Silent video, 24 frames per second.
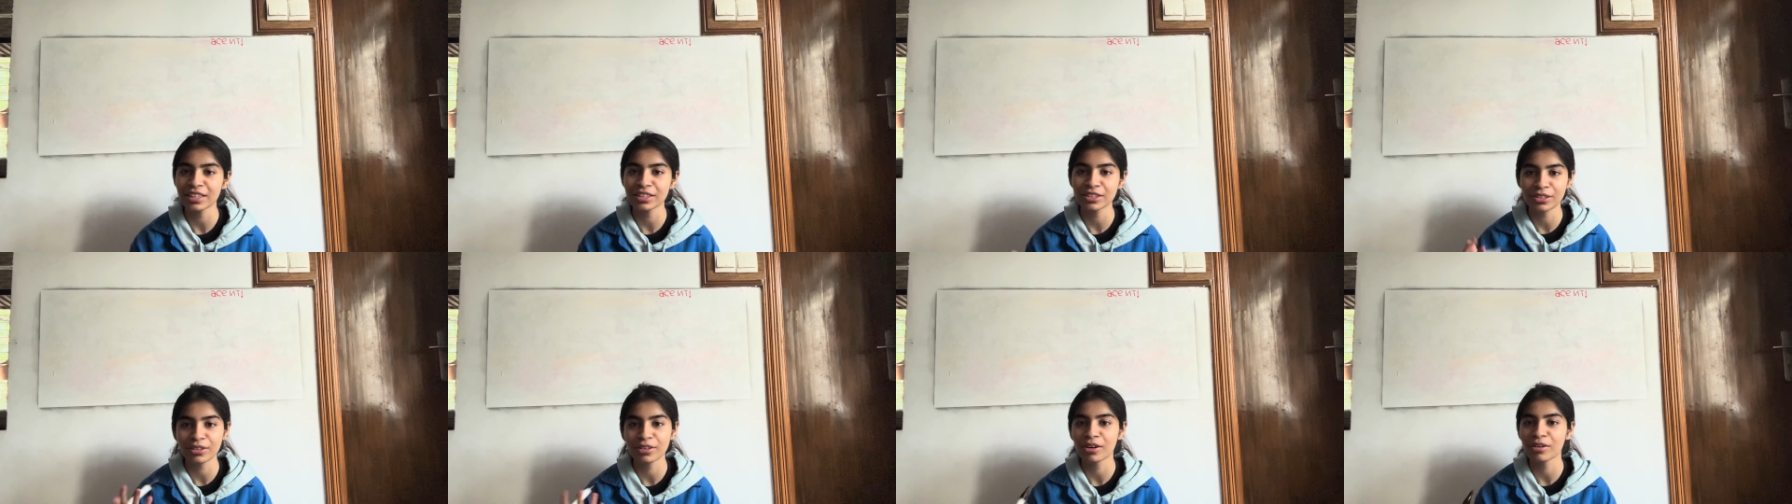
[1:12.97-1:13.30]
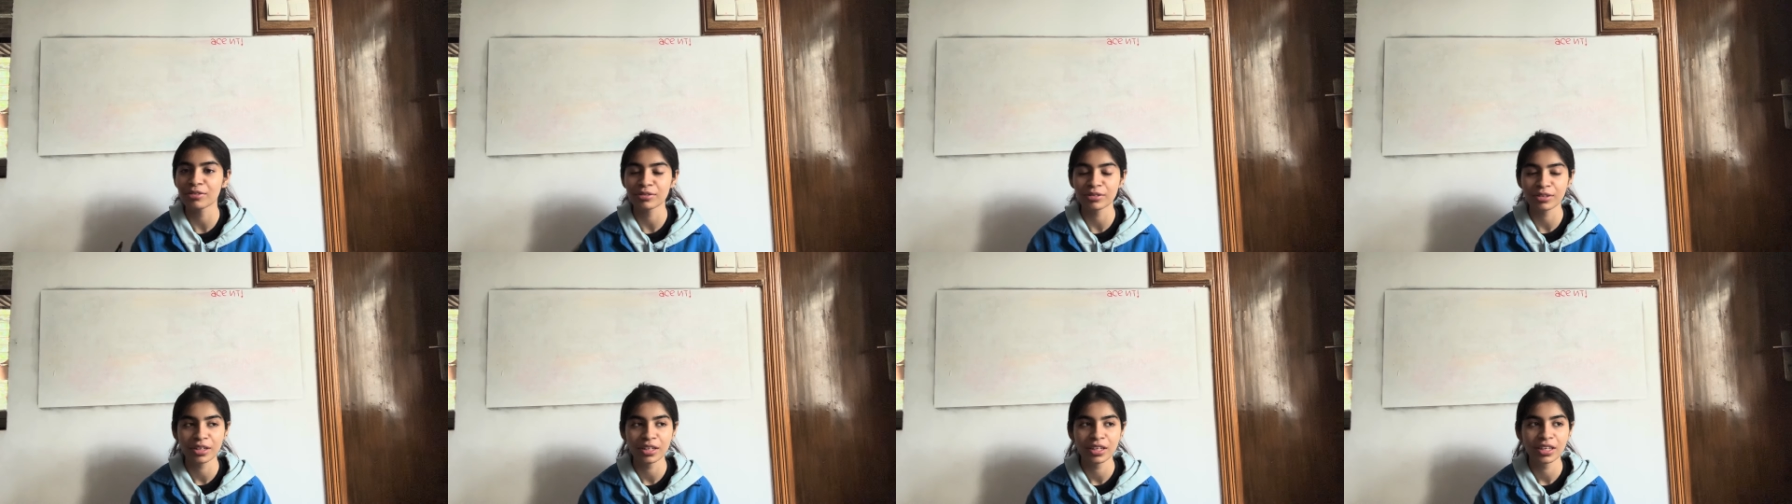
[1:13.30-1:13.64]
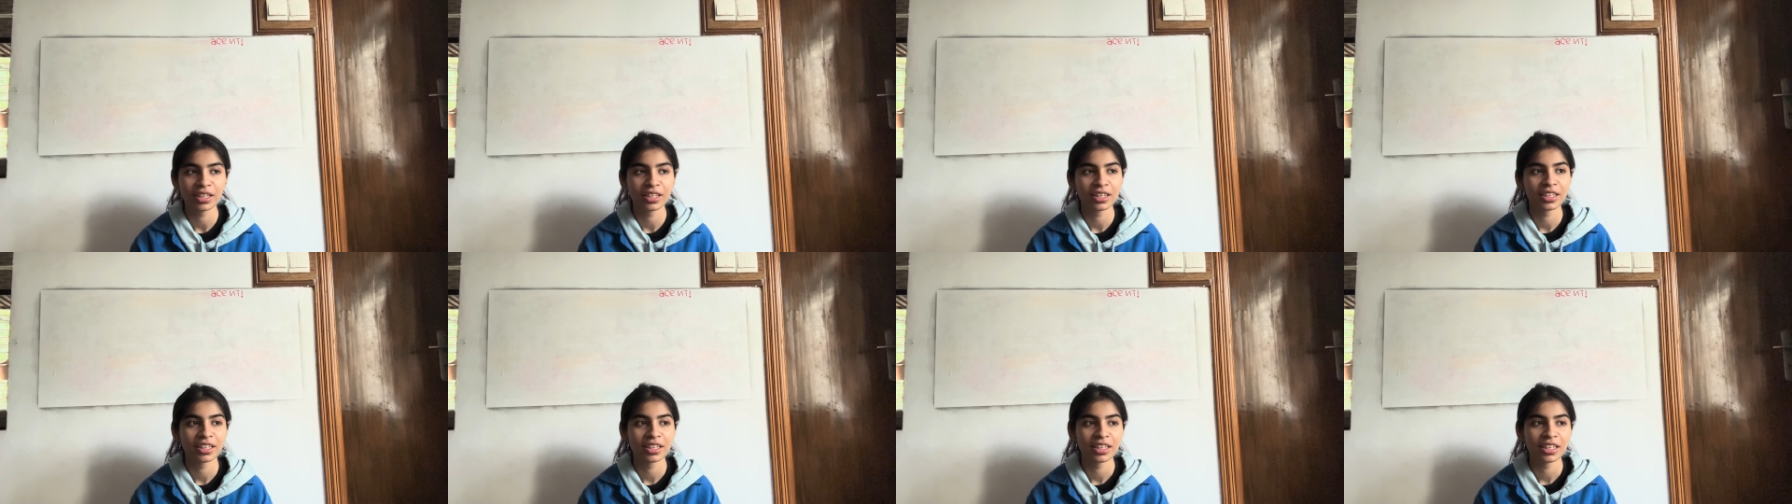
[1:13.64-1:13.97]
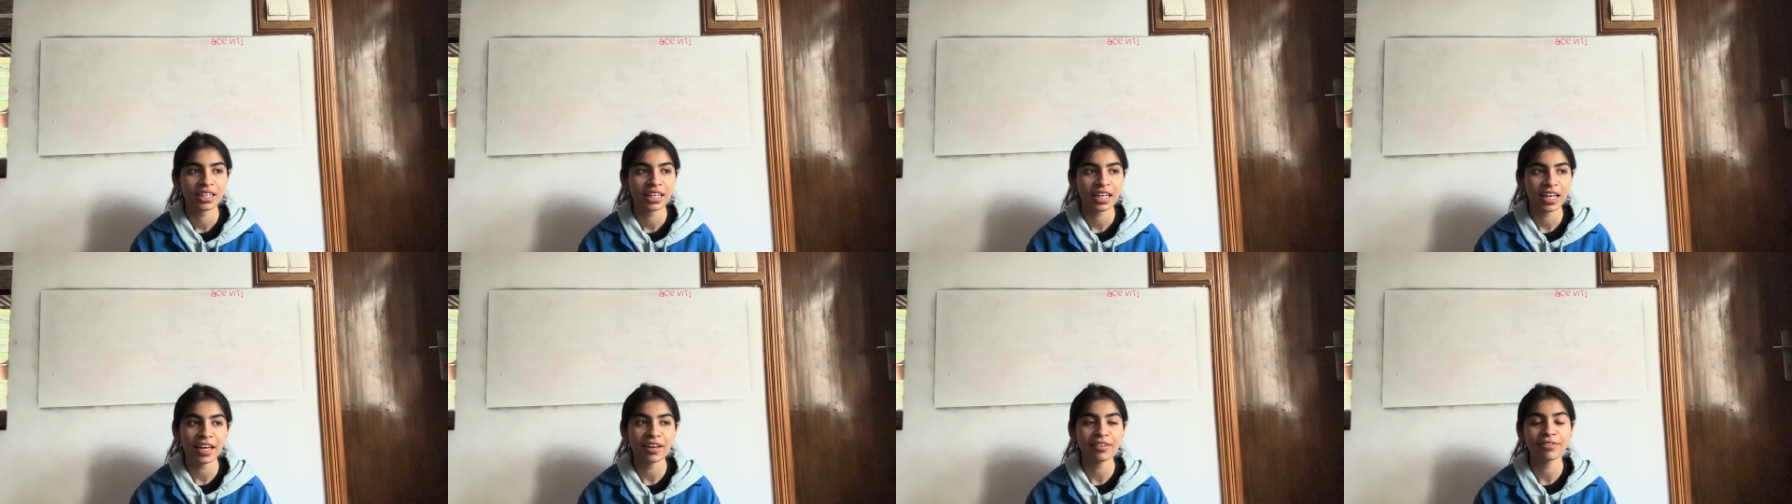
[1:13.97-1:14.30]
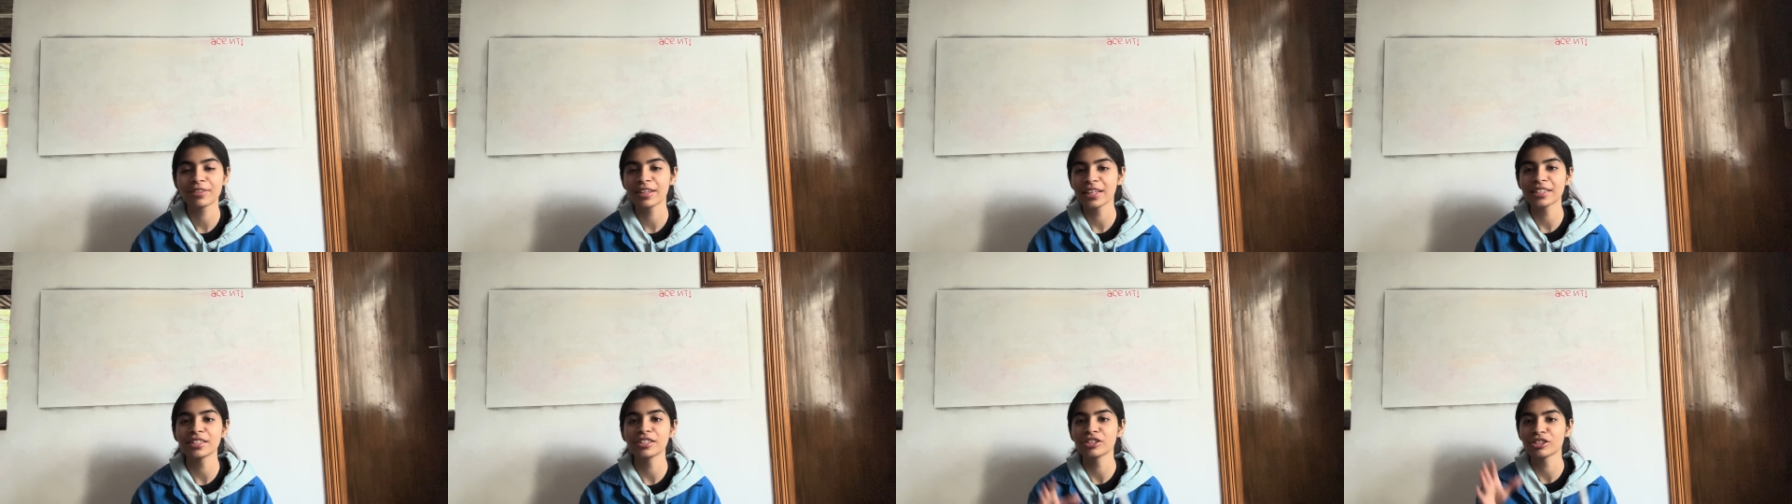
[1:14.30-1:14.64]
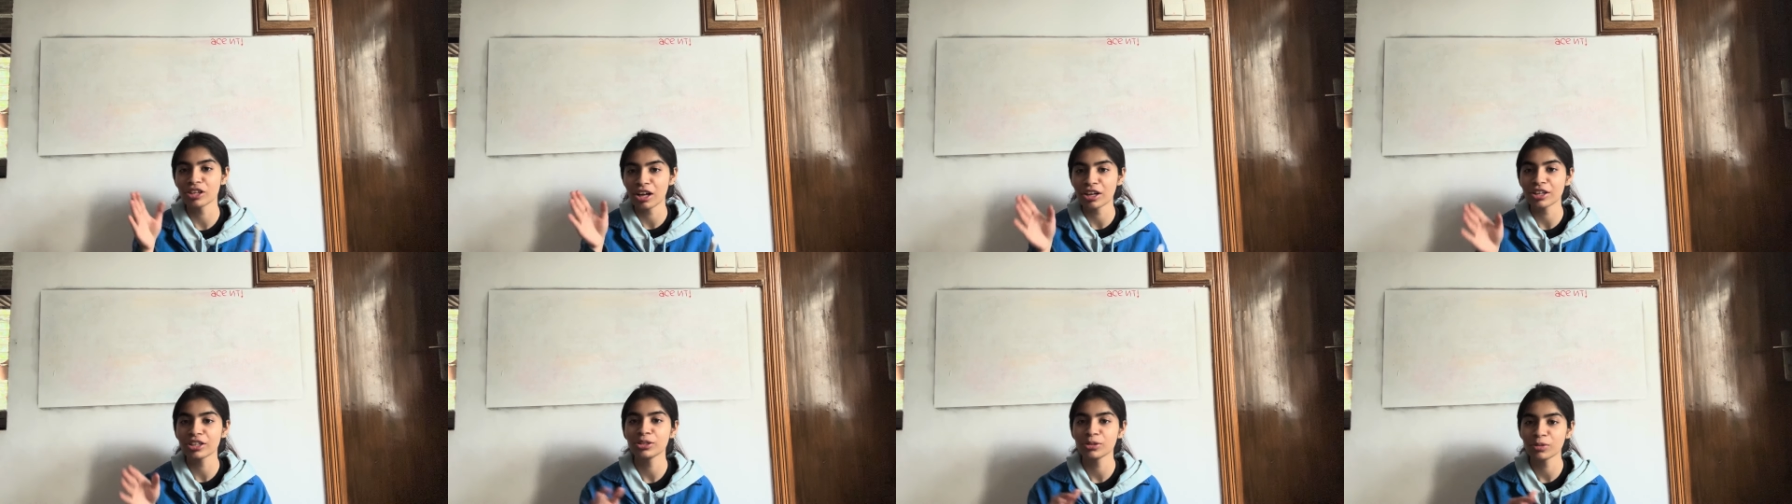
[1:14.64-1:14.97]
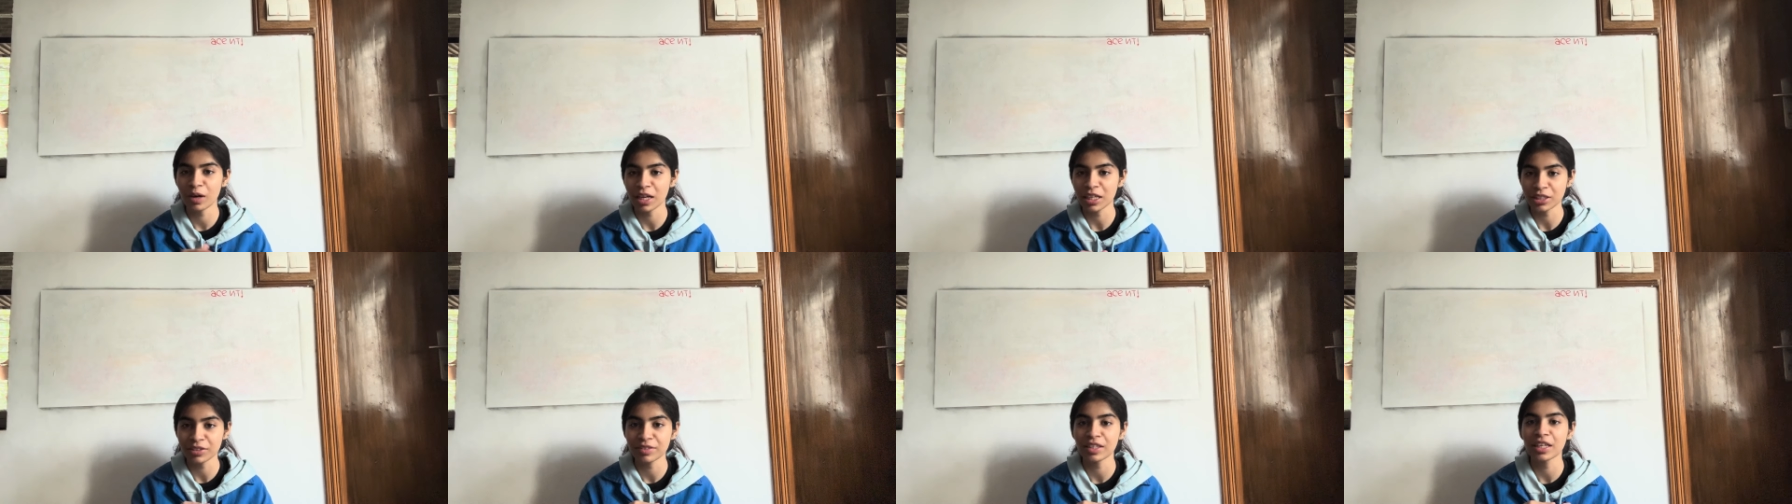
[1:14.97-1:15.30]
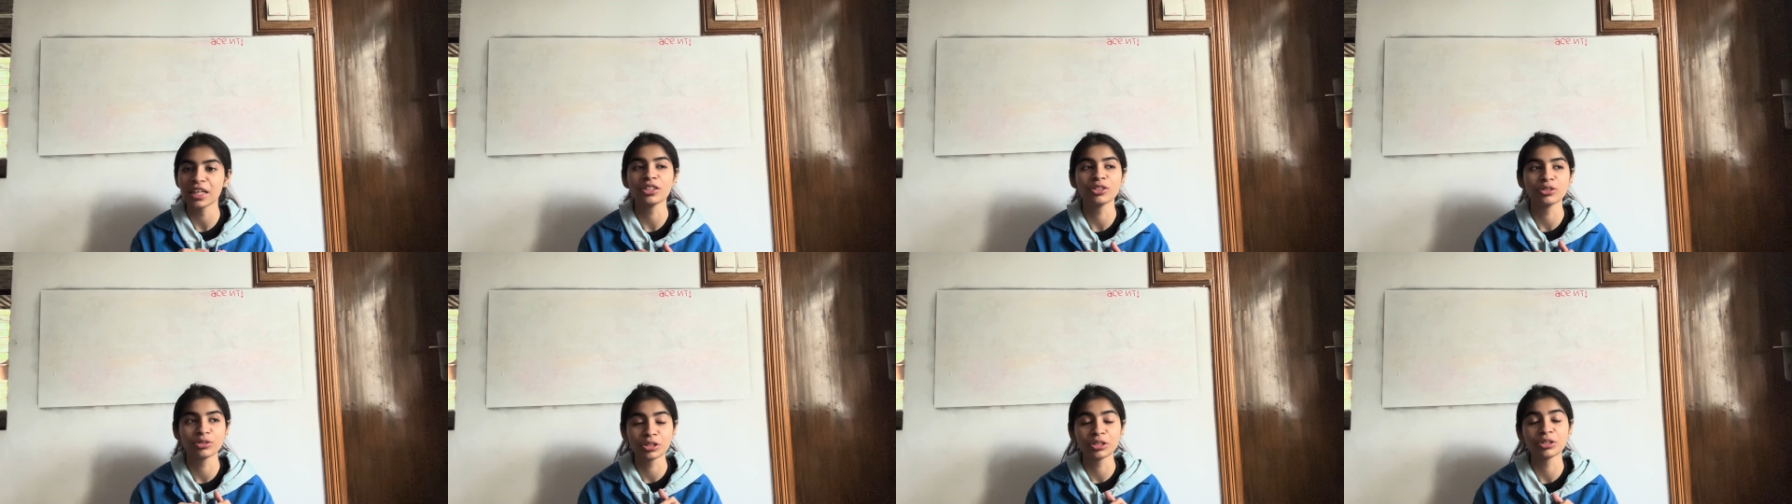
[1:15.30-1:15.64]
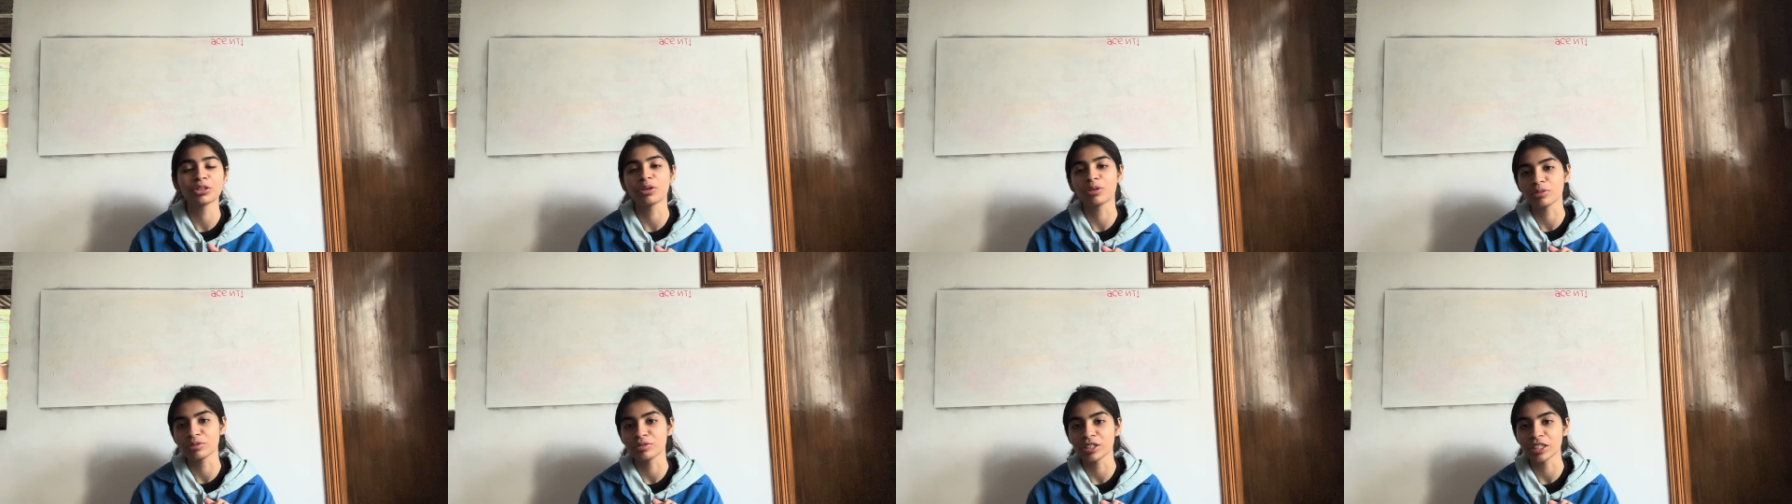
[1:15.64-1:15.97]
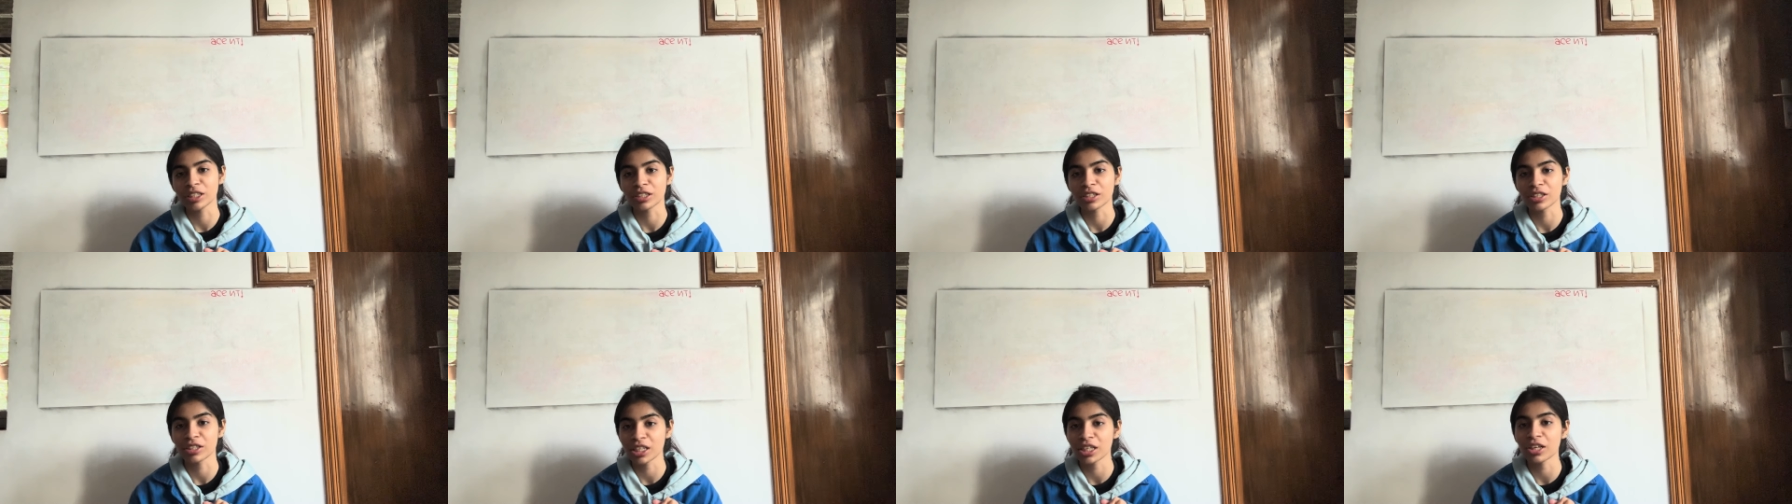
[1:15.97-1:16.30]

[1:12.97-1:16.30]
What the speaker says: So if this is not you, Ashvia, do your own research.